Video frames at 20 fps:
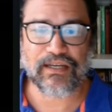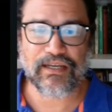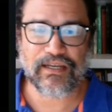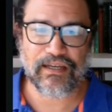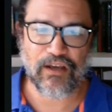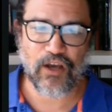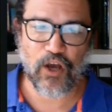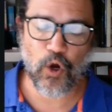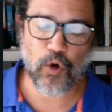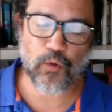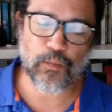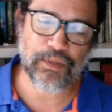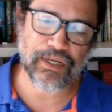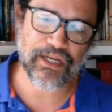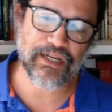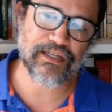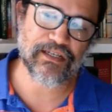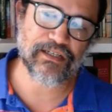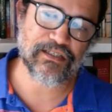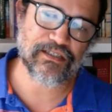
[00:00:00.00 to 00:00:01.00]

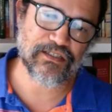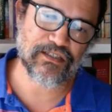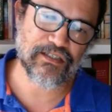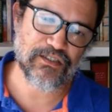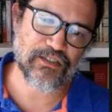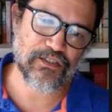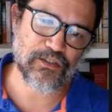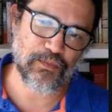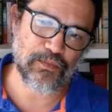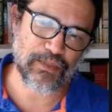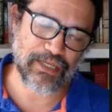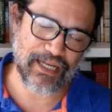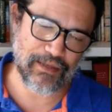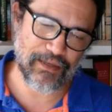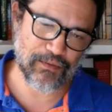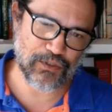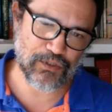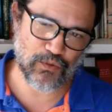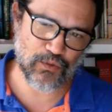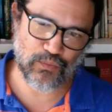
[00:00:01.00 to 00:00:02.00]
hoping to be
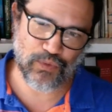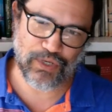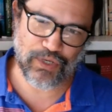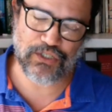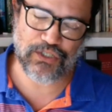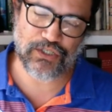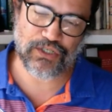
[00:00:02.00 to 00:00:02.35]
able to reach